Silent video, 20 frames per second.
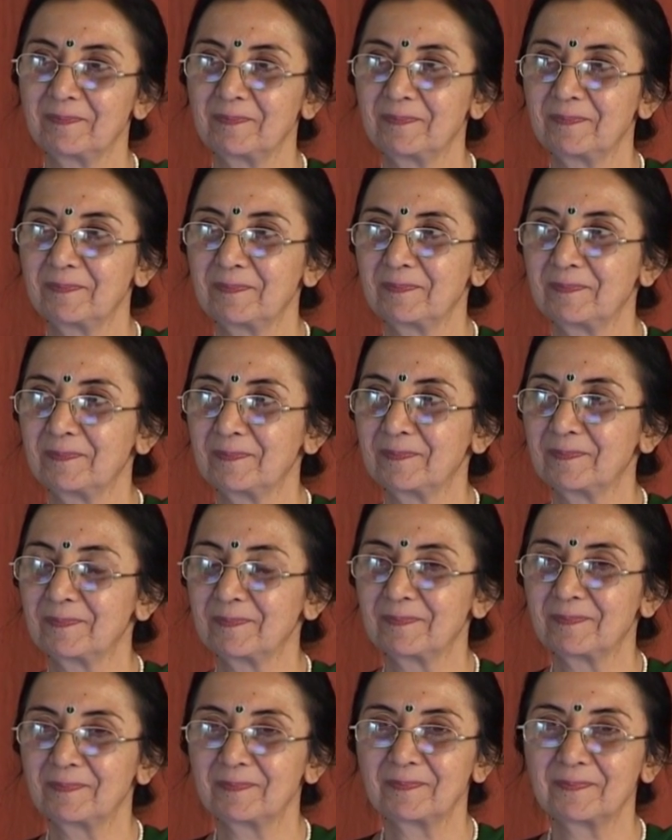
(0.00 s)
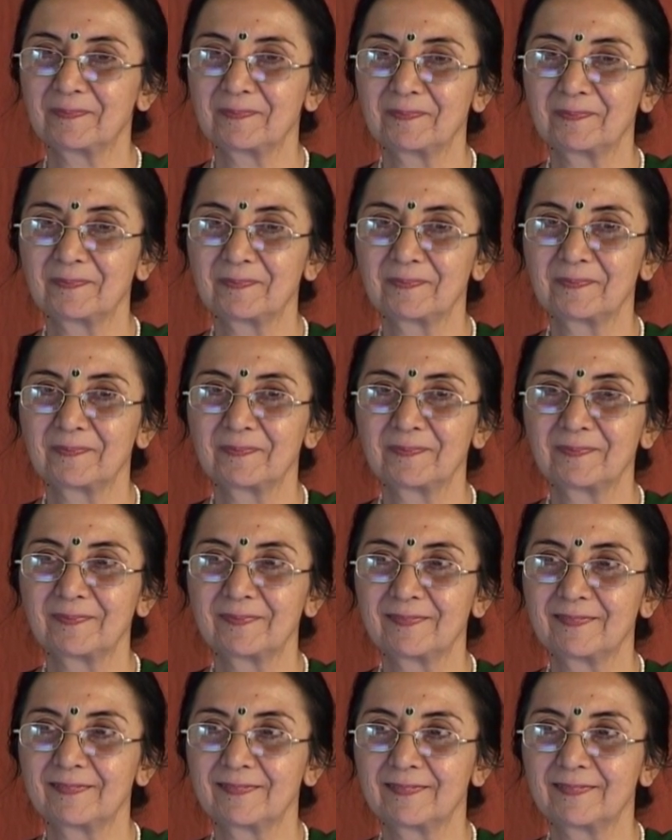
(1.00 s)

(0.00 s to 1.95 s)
Nothing is said.